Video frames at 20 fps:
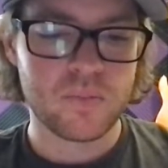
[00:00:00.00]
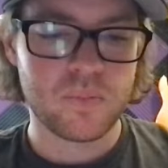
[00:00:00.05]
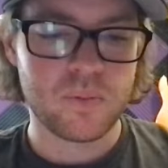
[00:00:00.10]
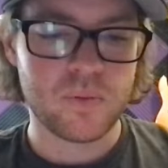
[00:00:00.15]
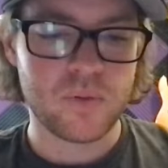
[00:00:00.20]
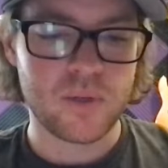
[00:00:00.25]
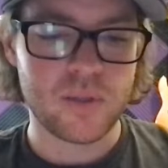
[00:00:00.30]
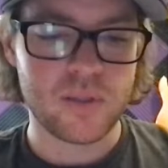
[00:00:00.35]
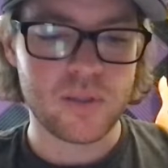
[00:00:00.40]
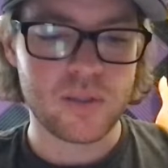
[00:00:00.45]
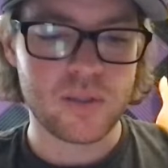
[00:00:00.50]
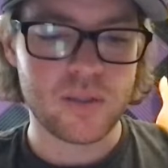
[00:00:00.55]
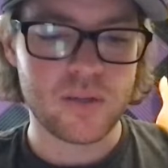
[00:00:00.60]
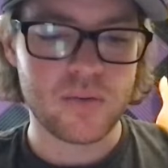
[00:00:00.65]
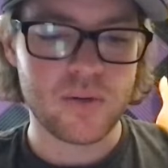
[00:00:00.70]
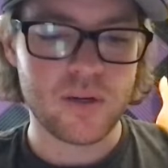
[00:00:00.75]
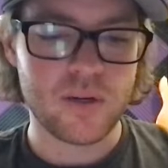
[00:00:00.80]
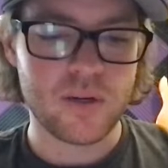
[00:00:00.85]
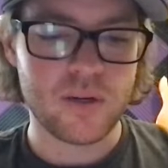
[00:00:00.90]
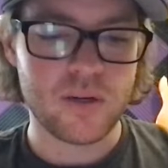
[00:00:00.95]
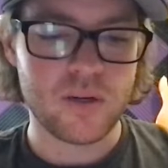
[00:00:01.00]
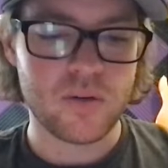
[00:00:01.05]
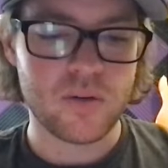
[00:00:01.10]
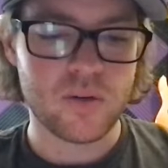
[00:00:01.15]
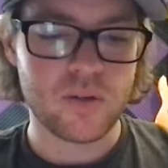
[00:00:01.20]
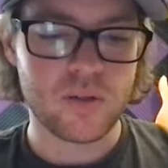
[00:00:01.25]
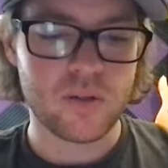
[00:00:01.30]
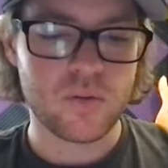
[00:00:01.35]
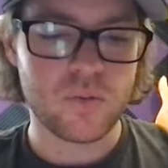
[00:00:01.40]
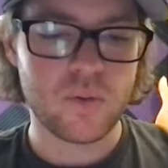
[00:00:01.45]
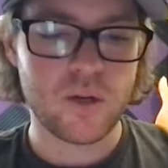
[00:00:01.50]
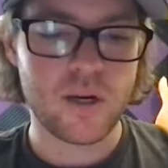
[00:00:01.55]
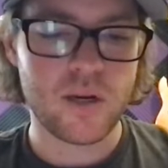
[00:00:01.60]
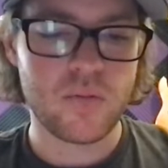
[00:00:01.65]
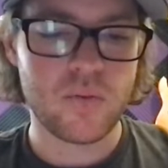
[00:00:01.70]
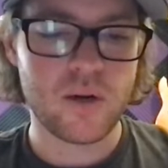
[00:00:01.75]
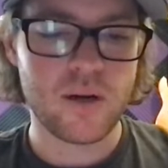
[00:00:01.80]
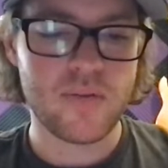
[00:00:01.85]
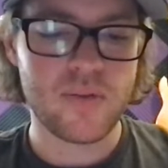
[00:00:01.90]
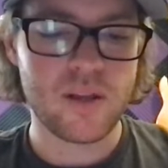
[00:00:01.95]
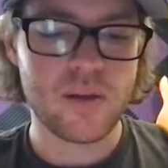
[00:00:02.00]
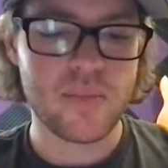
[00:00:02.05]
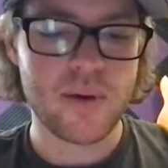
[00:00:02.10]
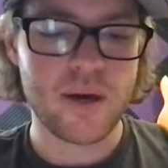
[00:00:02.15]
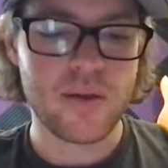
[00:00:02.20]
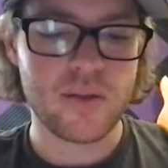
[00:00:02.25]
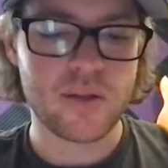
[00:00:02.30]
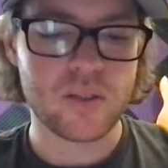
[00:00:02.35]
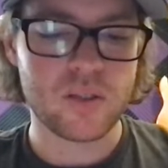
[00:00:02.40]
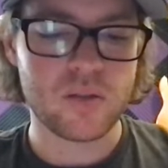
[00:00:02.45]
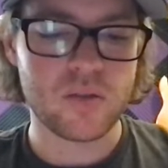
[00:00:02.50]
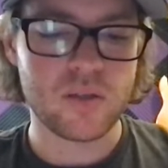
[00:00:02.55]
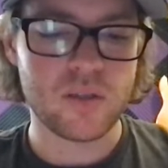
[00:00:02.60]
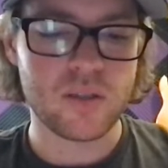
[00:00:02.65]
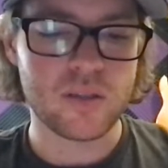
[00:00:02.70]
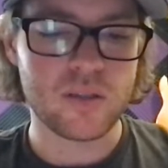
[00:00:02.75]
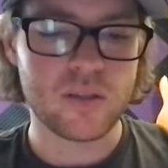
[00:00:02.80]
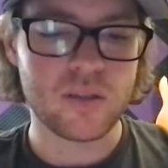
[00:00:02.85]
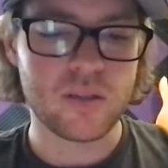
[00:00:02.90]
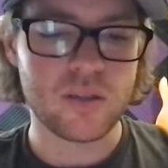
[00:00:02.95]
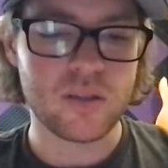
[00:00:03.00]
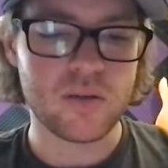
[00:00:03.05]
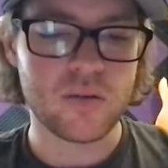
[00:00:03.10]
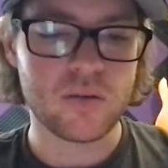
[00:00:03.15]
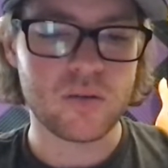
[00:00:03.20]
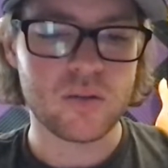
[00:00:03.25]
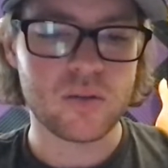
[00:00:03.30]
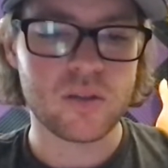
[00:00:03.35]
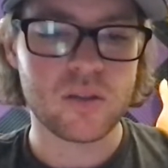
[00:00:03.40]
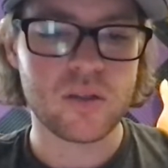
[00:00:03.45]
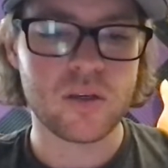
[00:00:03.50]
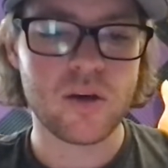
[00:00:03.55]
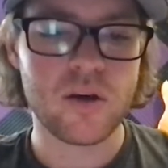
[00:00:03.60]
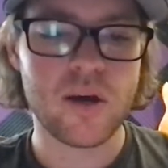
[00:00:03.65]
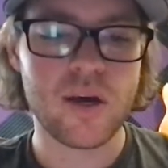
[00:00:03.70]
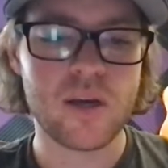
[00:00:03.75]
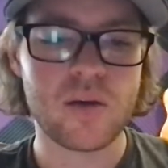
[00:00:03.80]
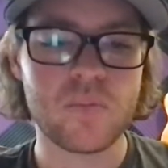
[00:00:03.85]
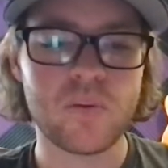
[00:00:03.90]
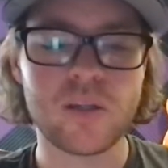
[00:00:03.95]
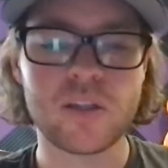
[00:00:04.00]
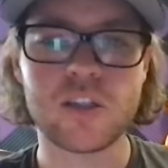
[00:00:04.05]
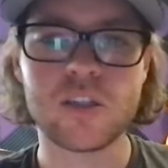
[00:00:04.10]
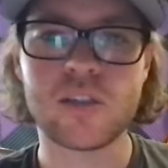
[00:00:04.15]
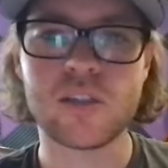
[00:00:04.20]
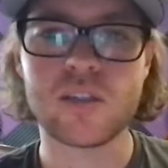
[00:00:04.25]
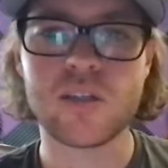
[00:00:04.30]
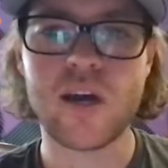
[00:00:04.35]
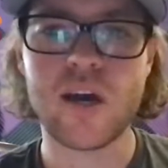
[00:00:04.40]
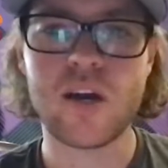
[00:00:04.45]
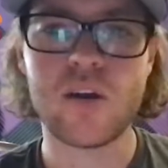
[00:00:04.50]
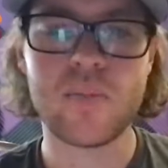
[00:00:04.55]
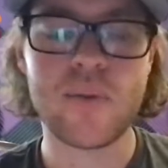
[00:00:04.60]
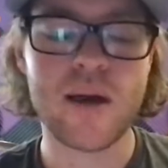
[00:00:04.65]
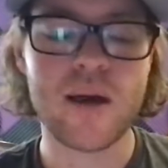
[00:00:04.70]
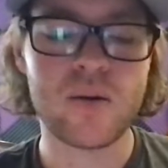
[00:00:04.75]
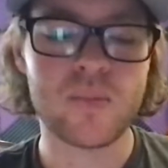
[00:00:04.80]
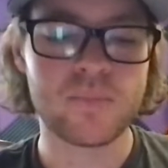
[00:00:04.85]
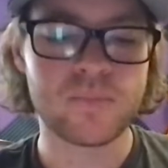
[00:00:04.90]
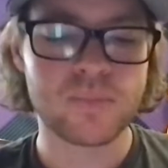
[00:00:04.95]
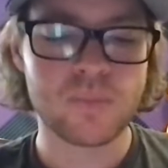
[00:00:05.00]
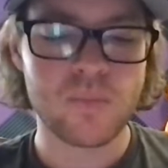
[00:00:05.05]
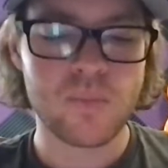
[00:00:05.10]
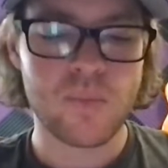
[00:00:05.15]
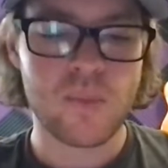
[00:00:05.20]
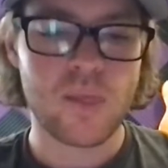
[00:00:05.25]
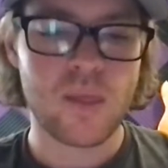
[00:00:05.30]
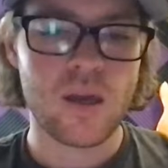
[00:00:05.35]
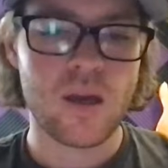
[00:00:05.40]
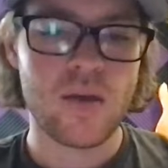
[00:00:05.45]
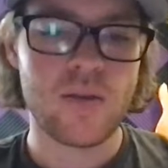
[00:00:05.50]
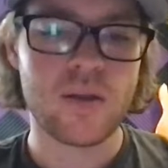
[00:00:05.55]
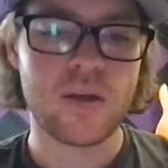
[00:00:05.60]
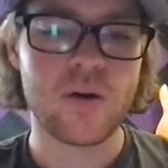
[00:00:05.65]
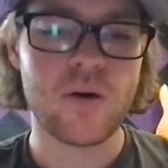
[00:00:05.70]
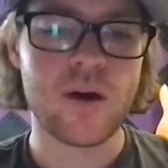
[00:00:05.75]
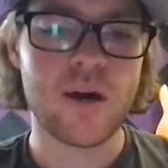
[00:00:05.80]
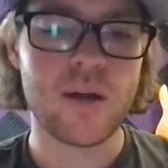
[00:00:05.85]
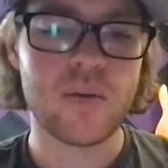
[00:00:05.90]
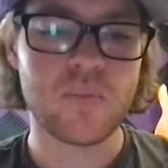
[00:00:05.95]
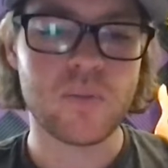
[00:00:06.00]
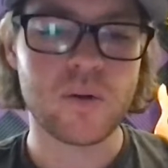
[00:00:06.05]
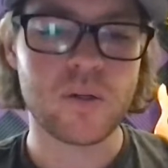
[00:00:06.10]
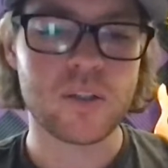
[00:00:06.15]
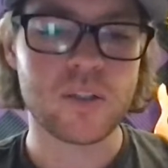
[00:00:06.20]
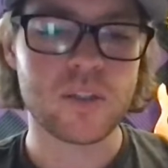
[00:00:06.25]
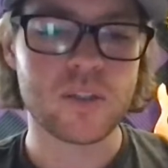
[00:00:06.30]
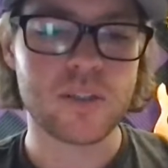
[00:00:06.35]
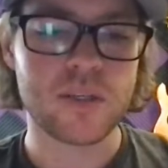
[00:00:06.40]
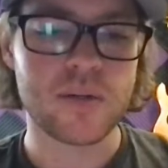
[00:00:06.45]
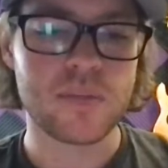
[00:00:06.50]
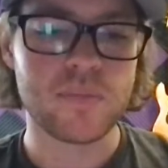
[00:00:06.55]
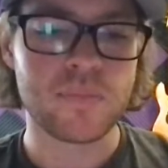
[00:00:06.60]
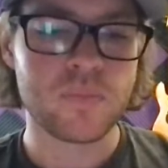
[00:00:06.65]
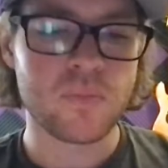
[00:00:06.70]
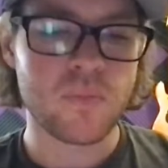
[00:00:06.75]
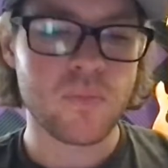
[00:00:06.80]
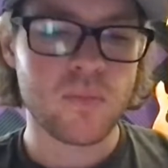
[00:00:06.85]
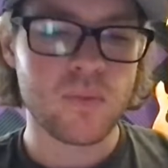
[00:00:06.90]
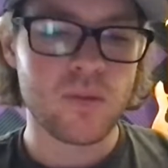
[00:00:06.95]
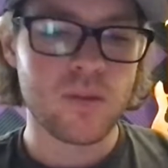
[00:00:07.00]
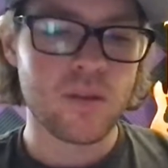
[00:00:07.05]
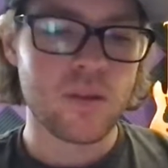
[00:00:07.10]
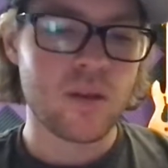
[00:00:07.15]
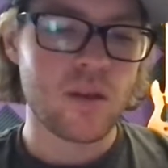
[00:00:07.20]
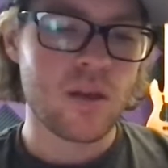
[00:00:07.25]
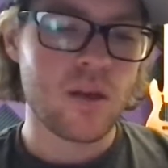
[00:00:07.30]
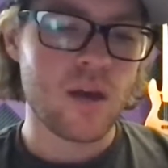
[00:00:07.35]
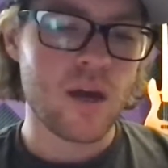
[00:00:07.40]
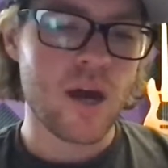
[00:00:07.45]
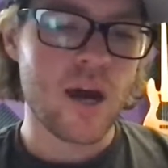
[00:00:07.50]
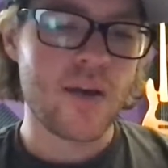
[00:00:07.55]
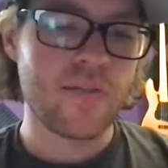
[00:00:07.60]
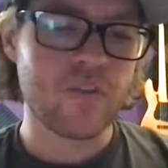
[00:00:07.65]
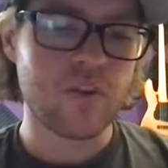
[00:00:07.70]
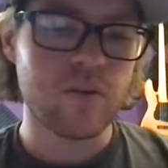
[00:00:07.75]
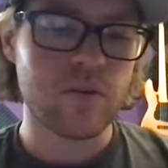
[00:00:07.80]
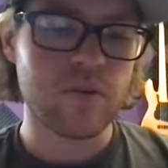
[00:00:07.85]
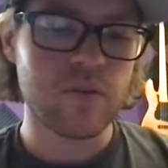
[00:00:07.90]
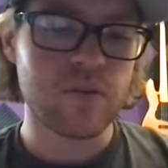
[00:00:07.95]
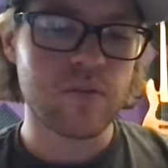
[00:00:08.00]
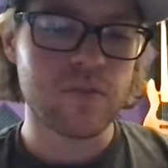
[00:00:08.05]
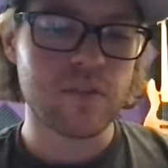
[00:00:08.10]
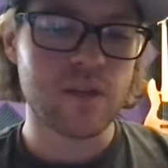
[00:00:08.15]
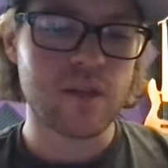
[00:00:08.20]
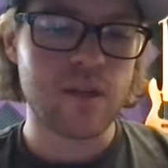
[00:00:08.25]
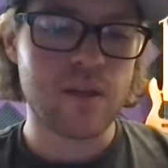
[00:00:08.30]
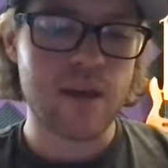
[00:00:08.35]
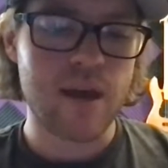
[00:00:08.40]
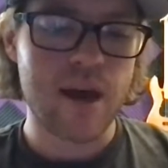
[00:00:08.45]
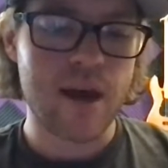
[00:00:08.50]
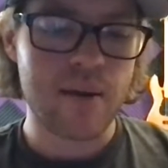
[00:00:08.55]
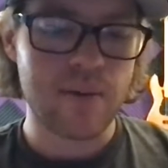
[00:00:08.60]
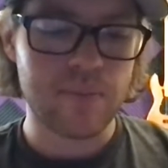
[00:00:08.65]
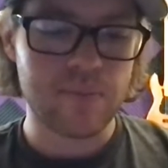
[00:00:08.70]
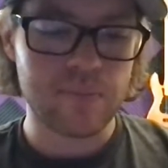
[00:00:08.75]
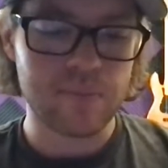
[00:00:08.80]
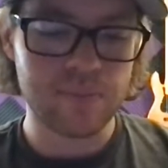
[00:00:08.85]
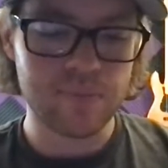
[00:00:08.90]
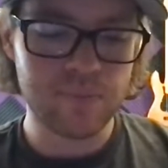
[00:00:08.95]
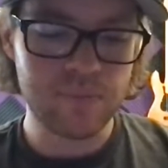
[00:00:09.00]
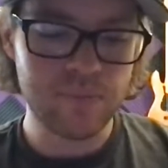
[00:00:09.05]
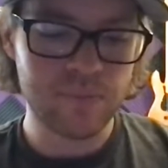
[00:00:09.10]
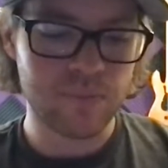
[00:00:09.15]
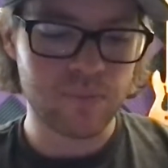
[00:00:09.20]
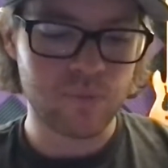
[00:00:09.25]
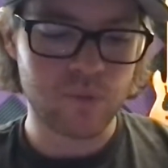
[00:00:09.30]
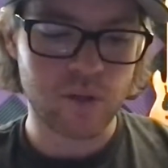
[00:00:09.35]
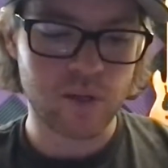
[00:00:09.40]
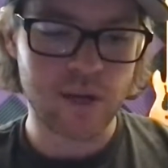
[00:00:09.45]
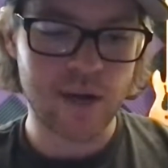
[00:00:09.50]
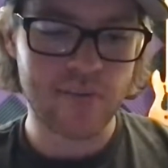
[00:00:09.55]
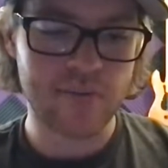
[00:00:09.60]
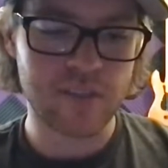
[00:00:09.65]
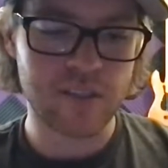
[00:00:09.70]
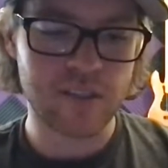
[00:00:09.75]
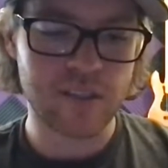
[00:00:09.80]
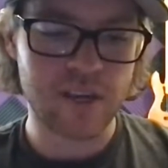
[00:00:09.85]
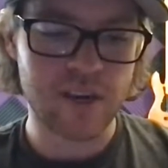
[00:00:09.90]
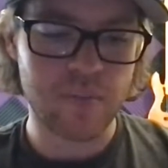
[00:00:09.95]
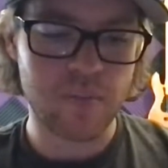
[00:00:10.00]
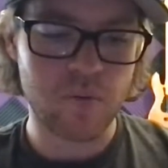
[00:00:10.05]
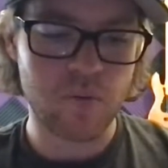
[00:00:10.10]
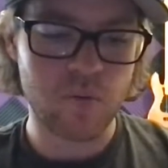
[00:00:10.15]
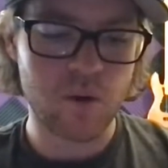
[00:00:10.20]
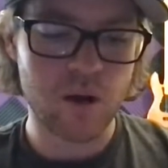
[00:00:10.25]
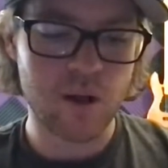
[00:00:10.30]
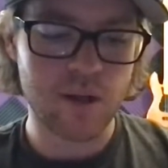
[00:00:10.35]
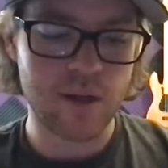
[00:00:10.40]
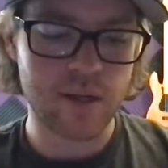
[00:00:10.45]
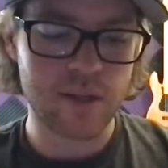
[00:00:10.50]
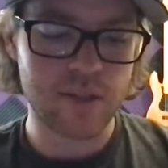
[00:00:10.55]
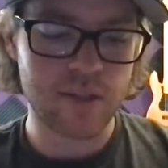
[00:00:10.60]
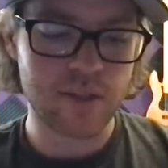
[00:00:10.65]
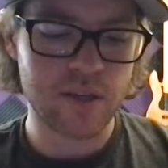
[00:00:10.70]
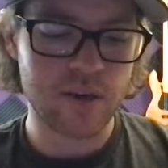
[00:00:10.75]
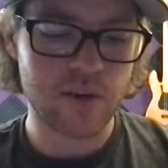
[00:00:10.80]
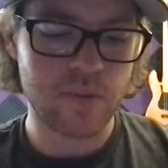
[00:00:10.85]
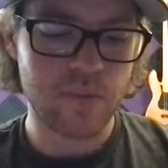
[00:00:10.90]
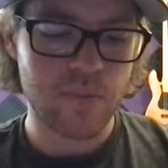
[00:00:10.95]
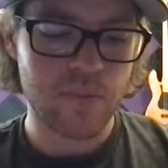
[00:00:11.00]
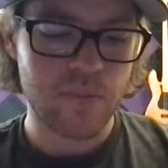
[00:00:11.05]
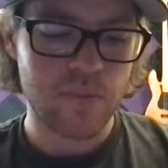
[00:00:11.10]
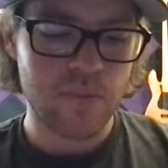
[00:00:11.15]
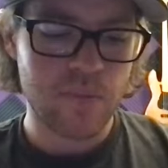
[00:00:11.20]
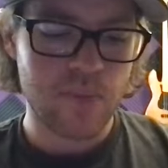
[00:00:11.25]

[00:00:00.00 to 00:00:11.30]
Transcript: 0.0 or whatever the amount that you need to do. So go ahead and pick the desired amount and then go ahead and purchase it. After you've done that, we're going to have to set up a wallet. So